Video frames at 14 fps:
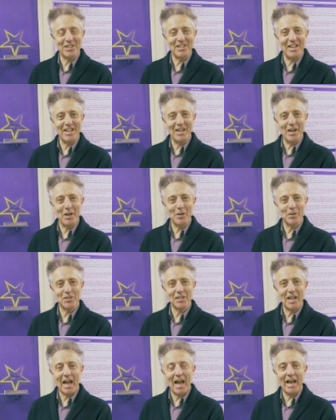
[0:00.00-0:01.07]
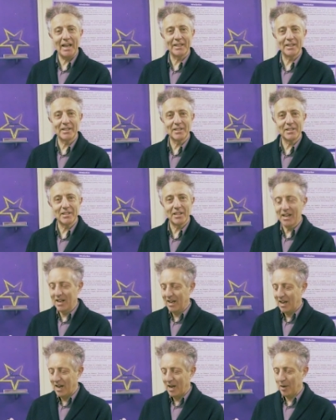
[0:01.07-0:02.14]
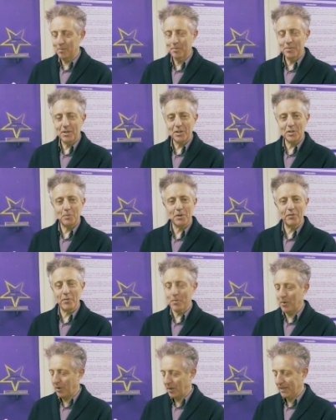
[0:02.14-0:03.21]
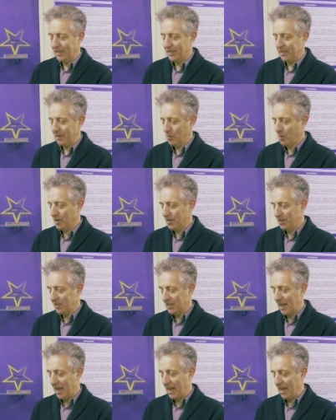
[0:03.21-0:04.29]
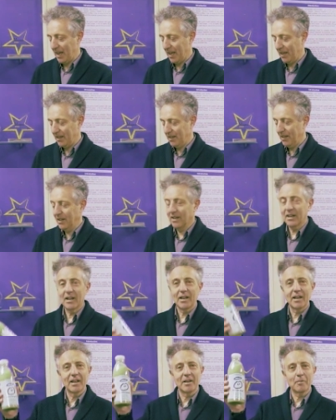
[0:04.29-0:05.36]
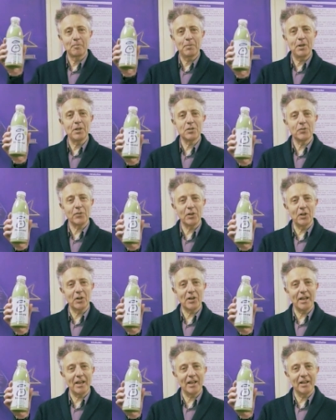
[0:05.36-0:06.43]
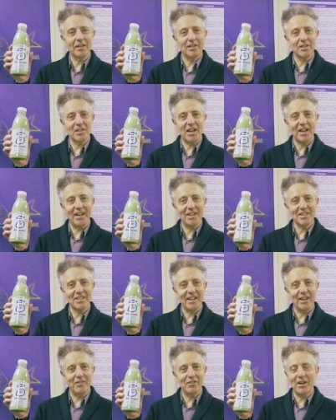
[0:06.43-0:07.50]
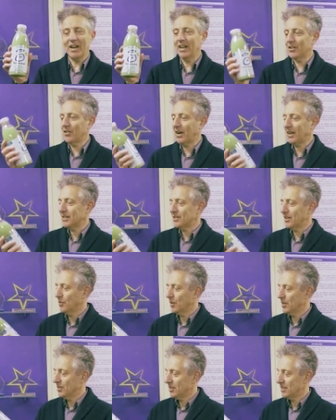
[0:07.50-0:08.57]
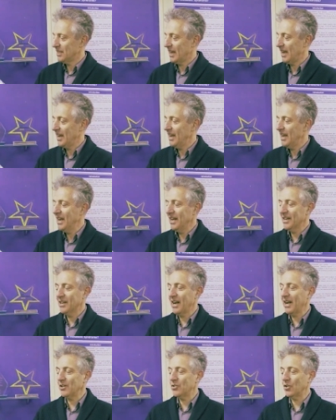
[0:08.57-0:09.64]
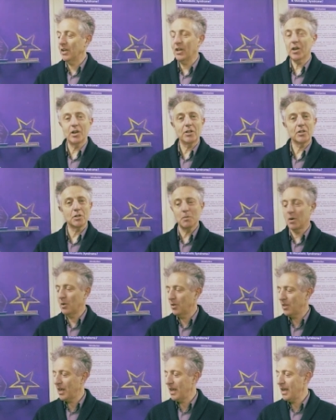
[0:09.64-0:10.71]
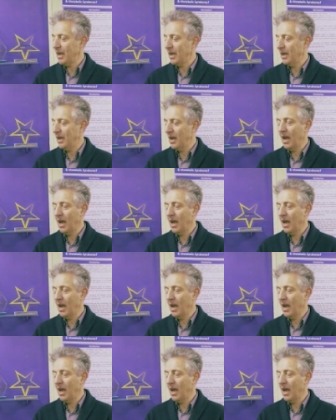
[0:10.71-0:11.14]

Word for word: continues, and just to prove a point, what does it say here? Beautiful looking design, isn't it? Really attractive. What does it say? Naturally good smoothie,